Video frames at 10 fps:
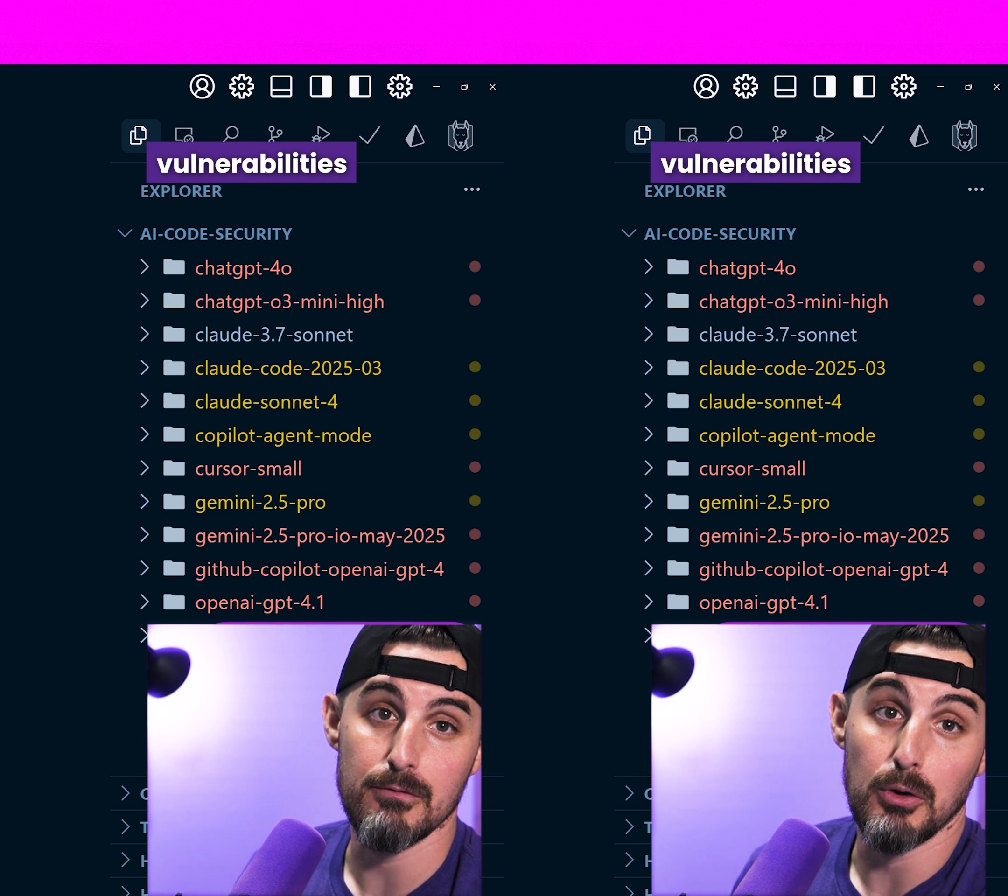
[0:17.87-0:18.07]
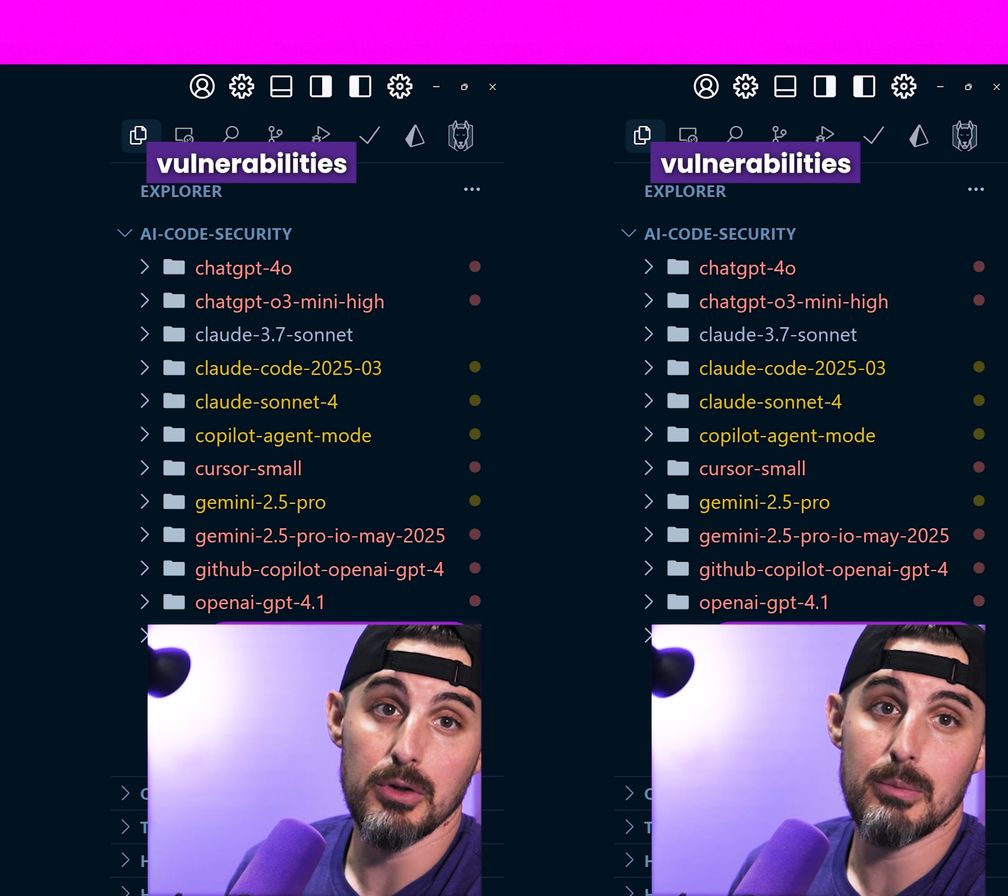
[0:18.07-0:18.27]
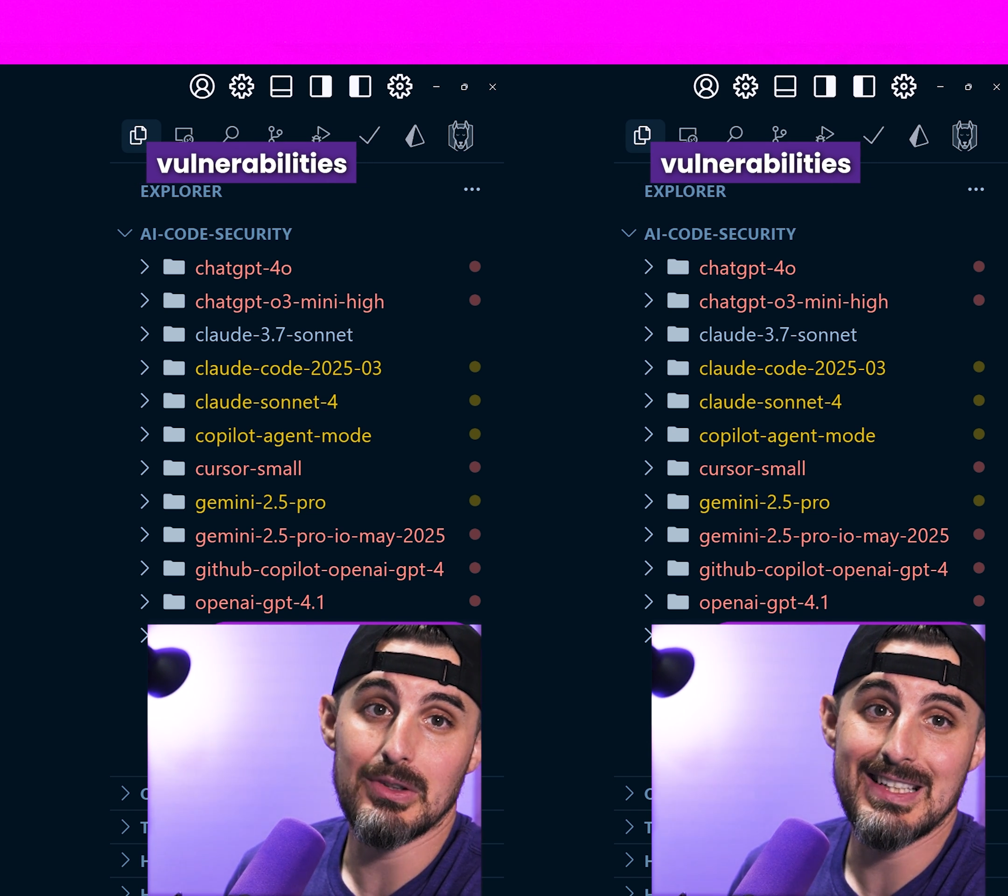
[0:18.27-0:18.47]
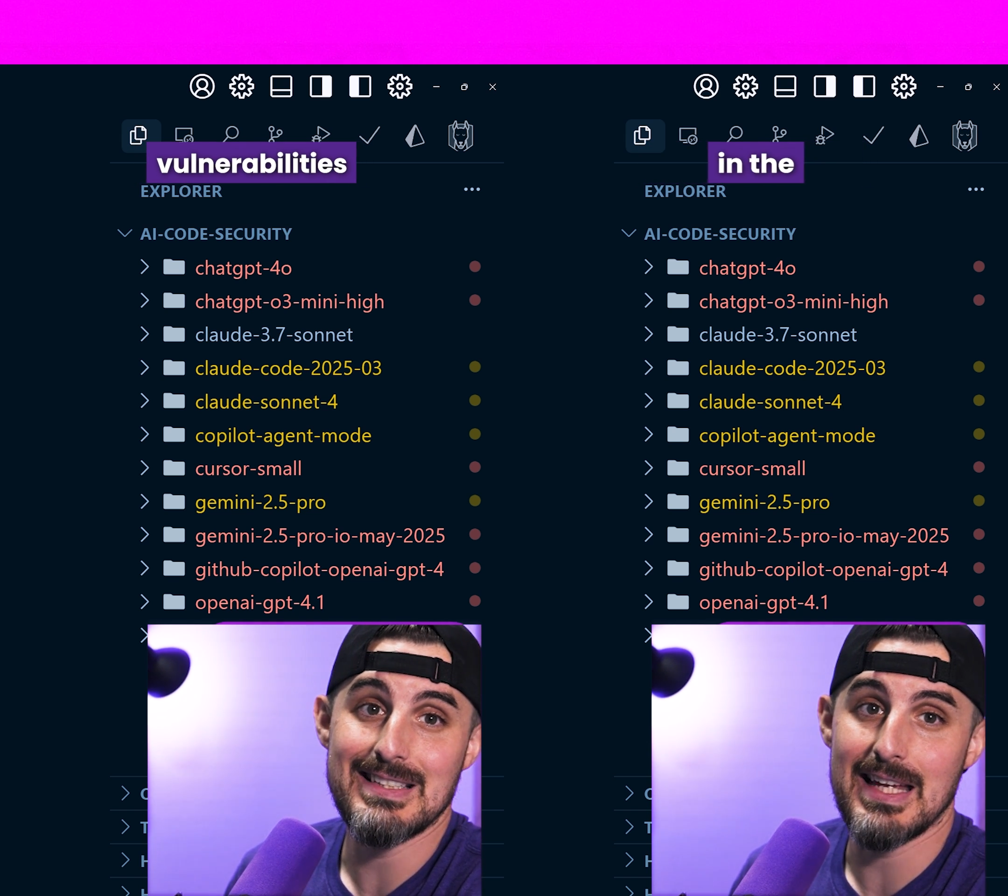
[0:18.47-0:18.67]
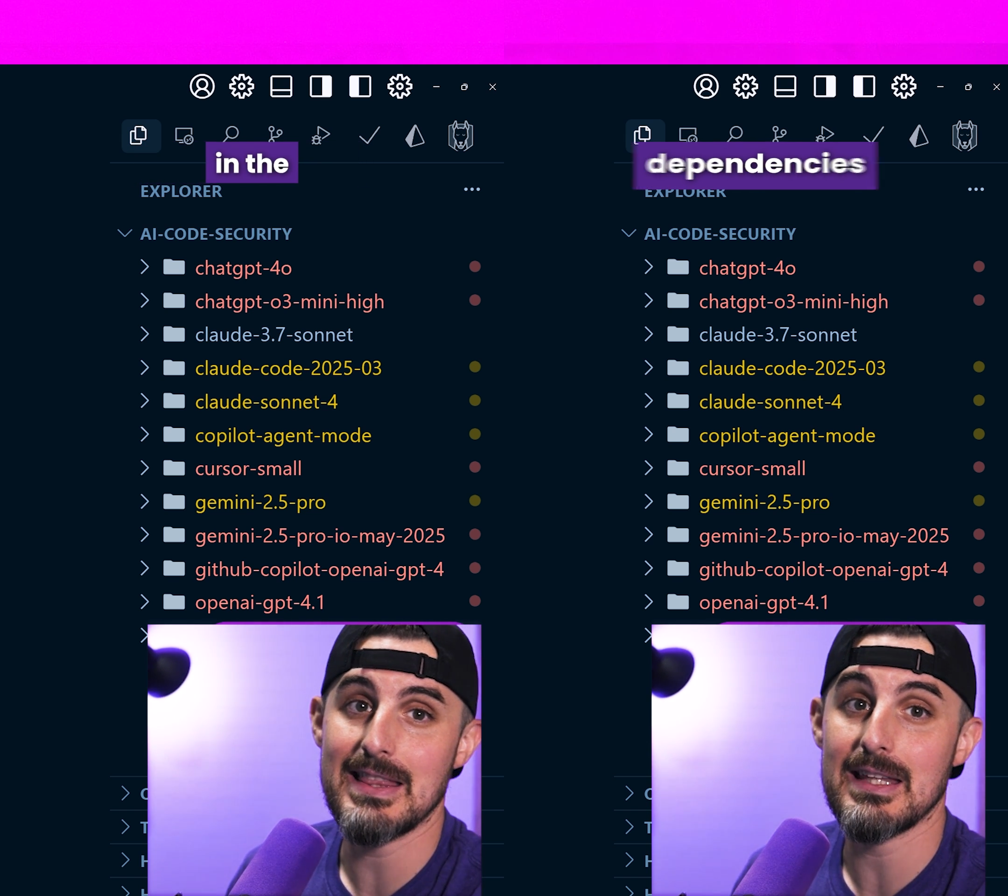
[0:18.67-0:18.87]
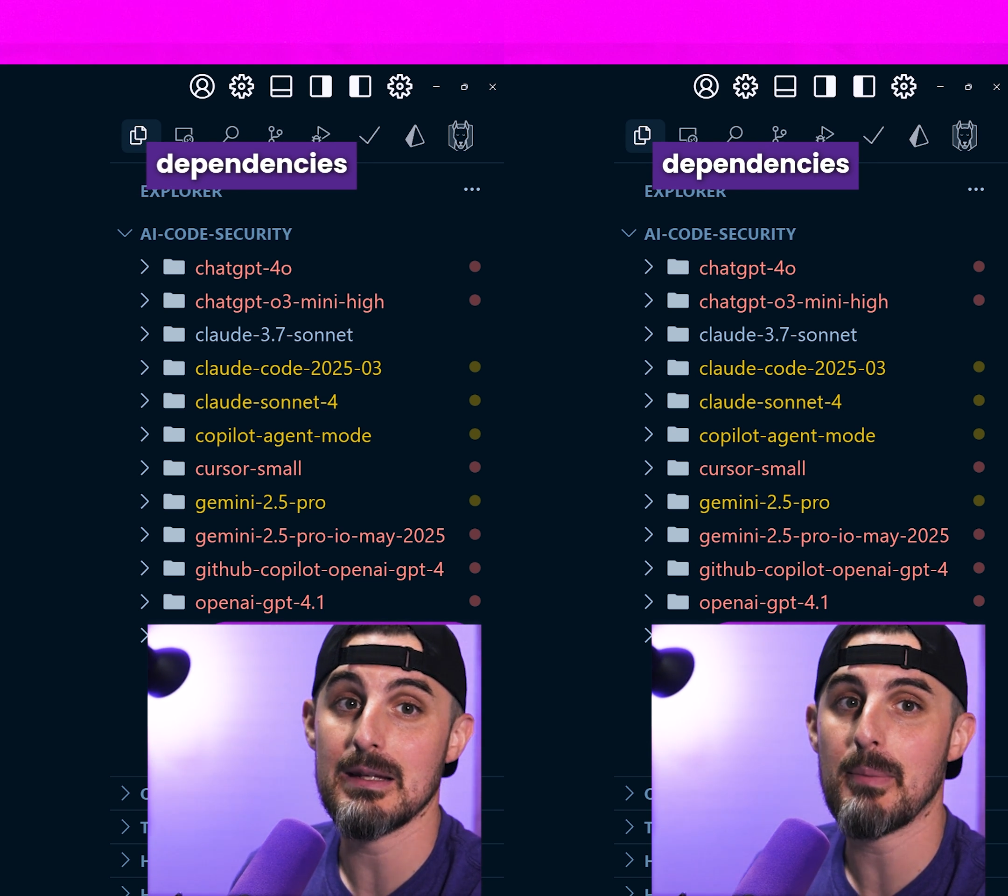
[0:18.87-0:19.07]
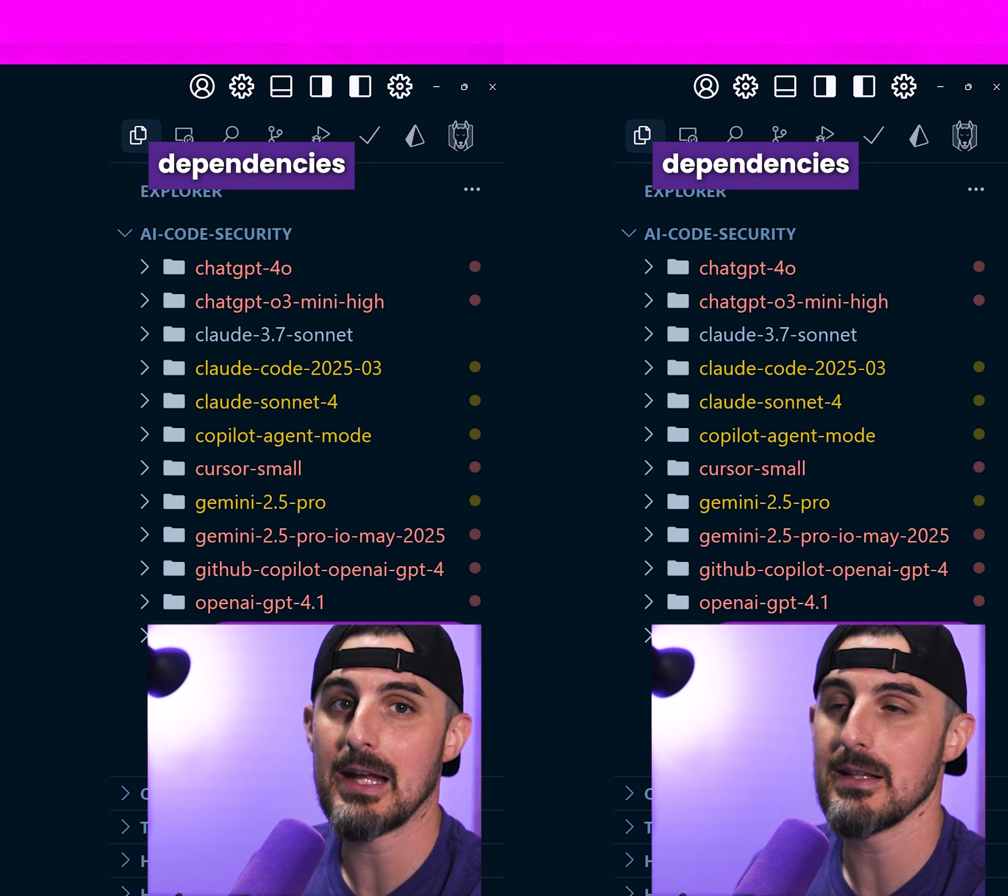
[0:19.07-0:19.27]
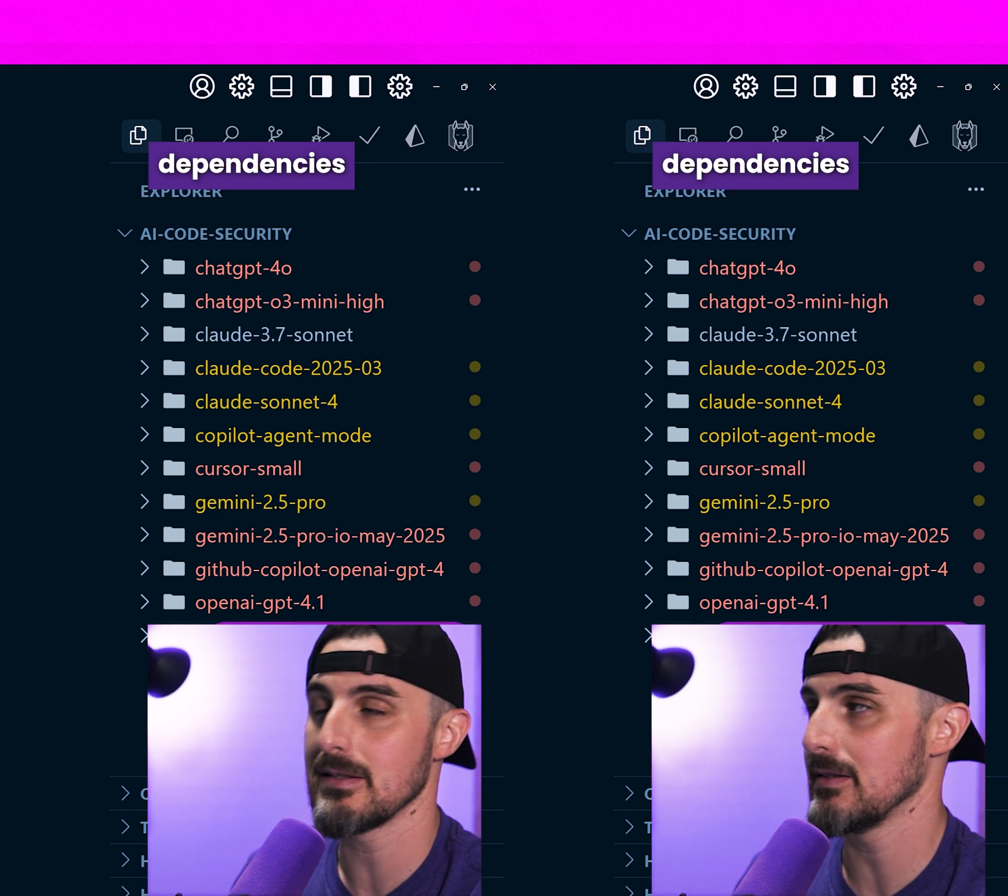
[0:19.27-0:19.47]
vulnerabilities in the
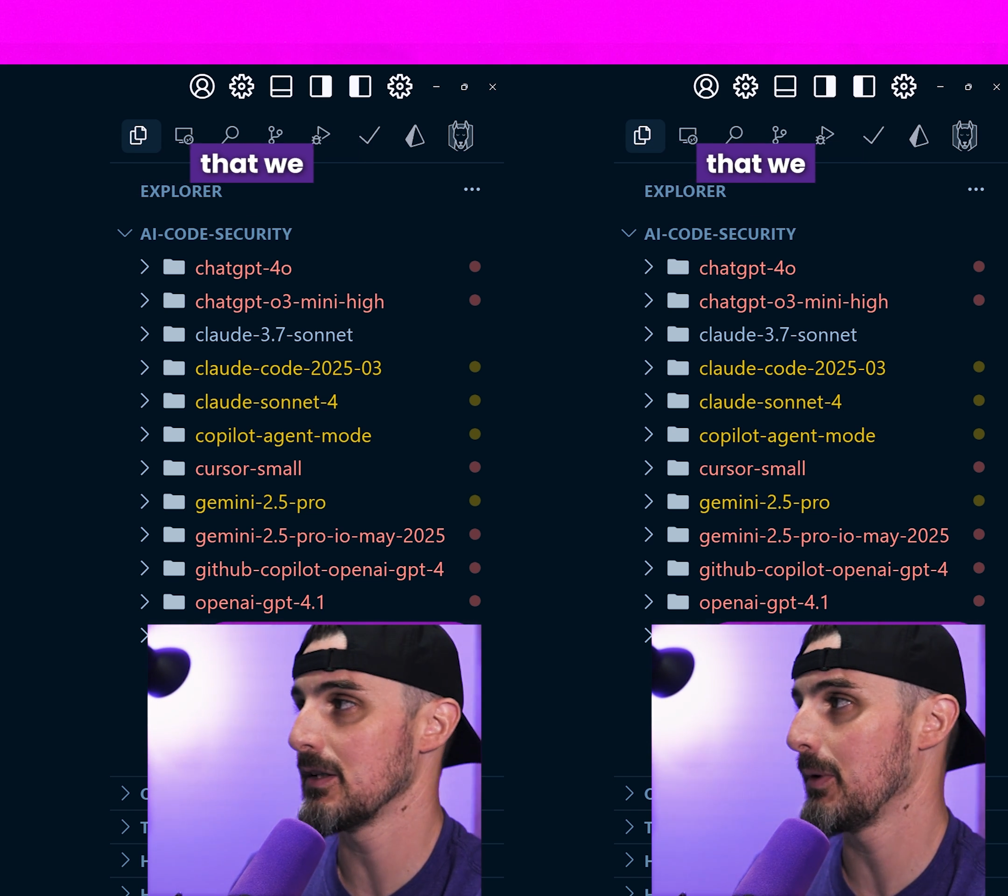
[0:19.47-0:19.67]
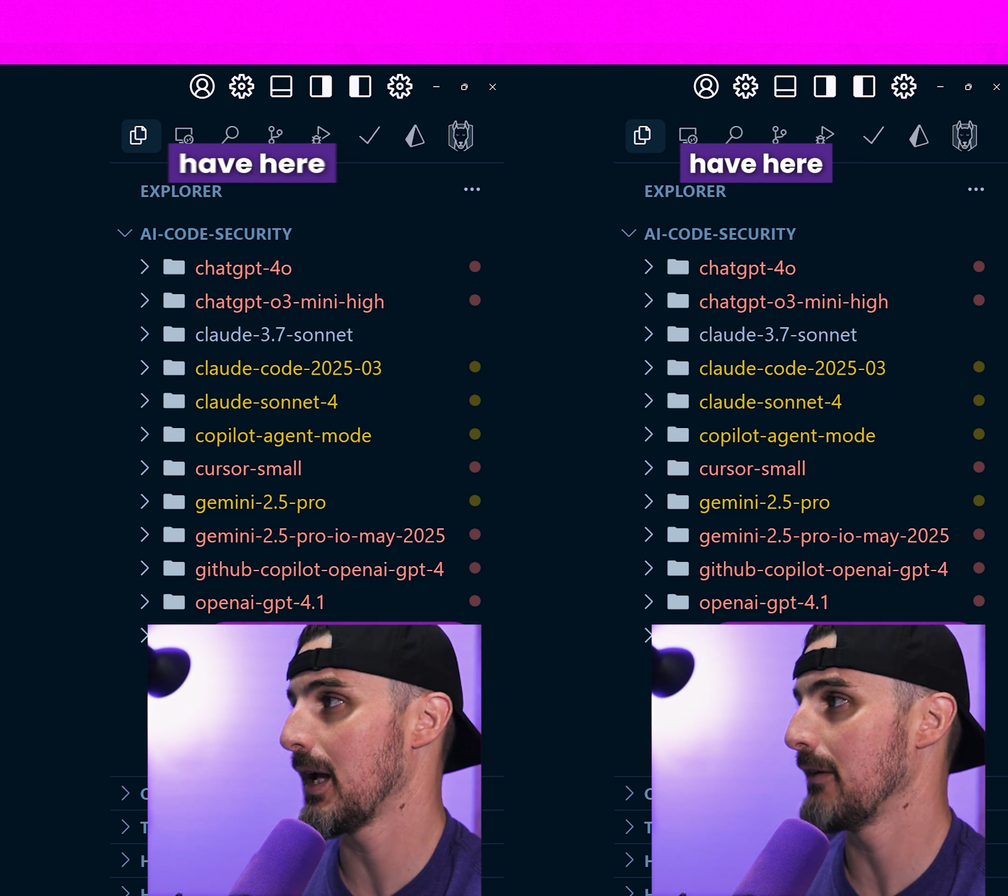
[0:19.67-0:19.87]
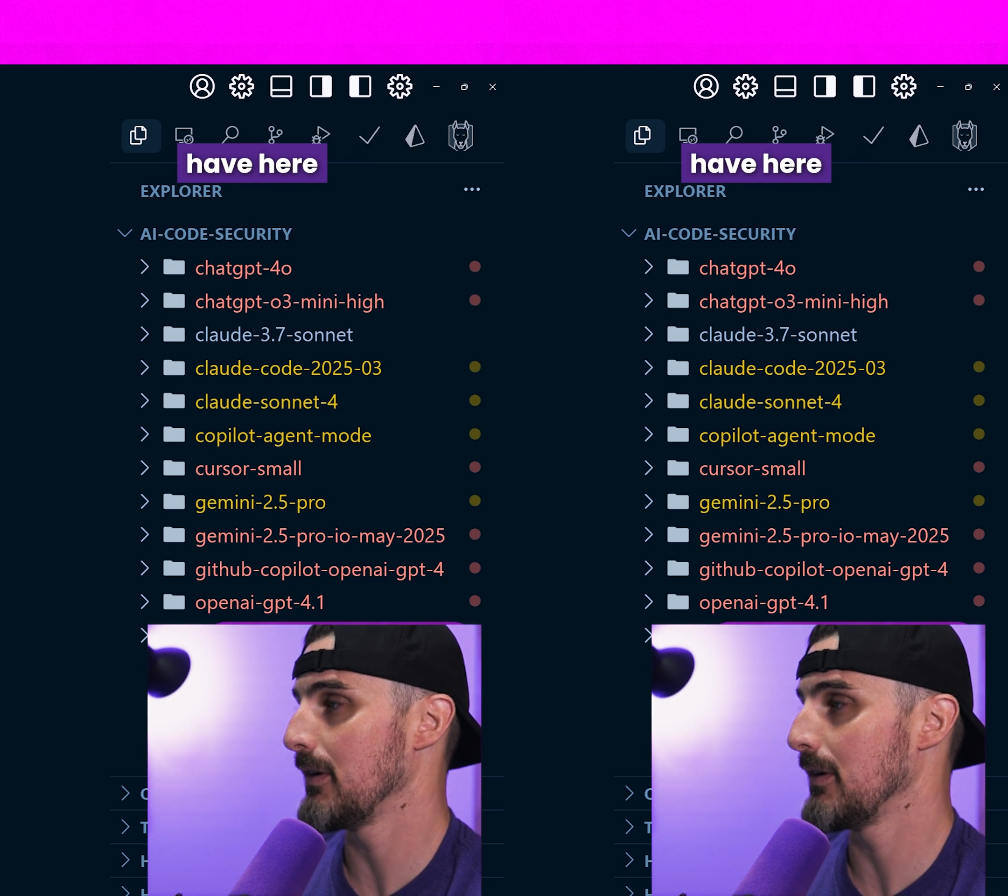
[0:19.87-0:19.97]
dependencies that we have